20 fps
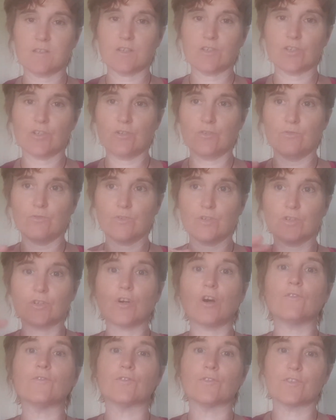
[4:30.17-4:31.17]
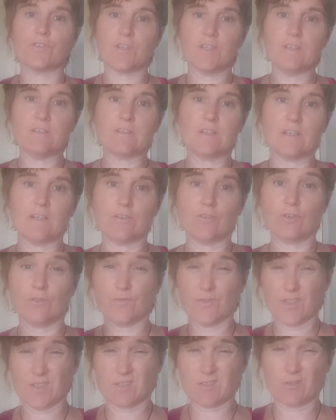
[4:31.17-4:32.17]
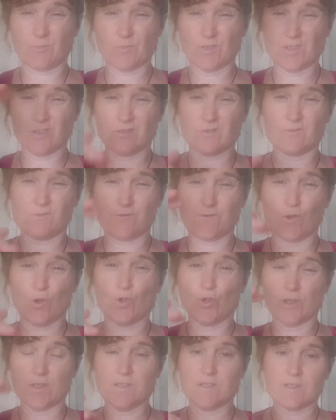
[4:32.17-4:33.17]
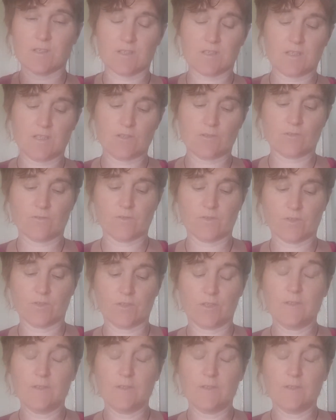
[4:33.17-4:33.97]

that you can cover it easily enough that something doesn't fall into the centre of it on